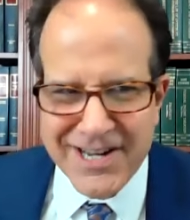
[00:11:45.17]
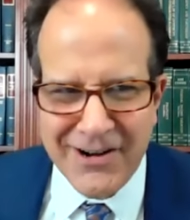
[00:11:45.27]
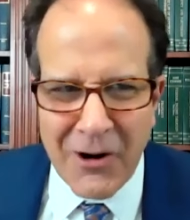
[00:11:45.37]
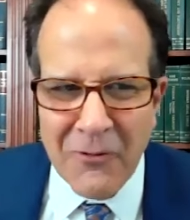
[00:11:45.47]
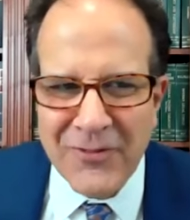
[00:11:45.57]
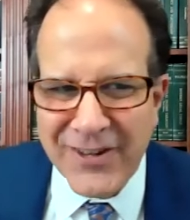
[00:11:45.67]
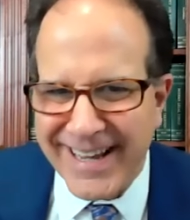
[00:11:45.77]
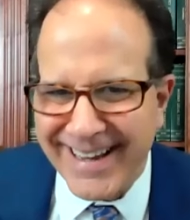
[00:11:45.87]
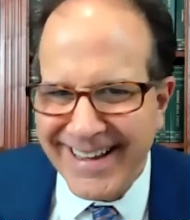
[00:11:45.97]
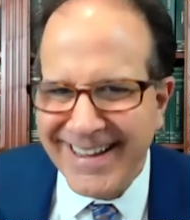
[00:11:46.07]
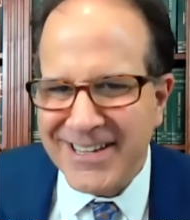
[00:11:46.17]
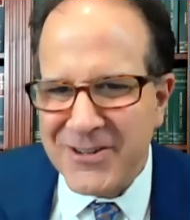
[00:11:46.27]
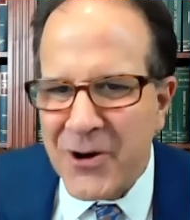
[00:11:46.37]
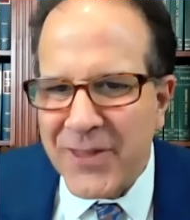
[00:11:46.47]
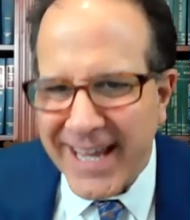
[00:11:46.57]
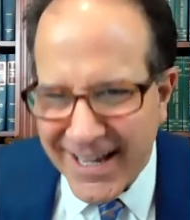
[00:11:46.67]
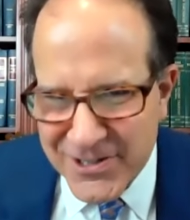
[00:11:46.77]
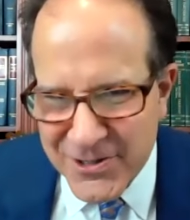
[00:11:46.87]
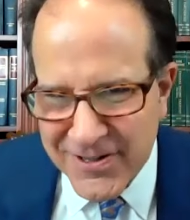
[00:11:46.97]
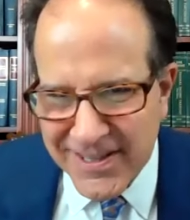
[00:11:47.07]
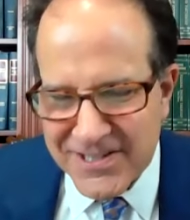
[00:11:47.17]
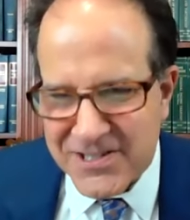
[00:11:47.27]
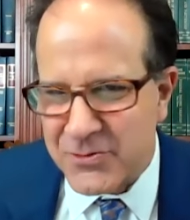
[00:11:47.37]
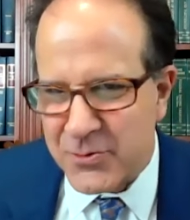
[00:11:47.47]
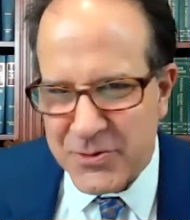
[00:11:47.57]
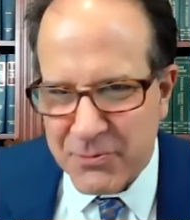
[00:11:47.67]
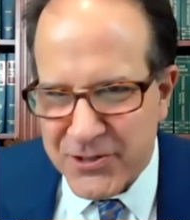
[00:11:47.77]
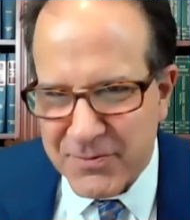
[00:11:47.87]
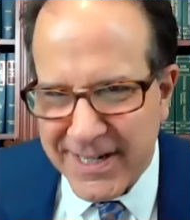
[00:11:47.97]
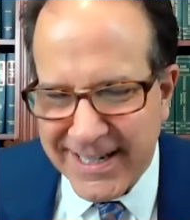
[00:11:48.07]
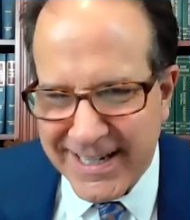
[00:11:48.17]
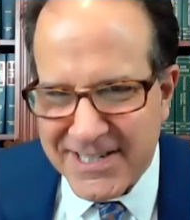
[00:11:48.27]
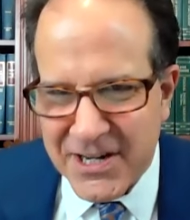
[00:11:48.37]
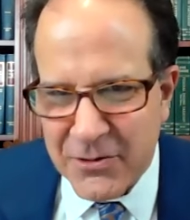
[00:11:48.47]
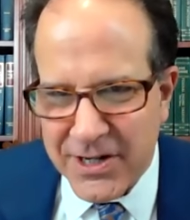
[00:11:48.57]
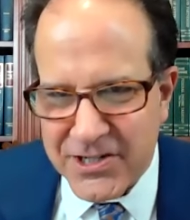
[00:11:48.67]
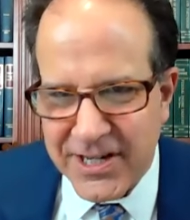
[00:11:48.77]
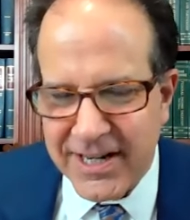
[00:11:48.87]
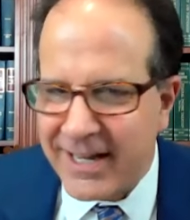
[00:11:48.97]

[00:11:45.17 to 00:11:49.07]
Now, hopefully, you know the answer to this. This was supposed to be an easy question.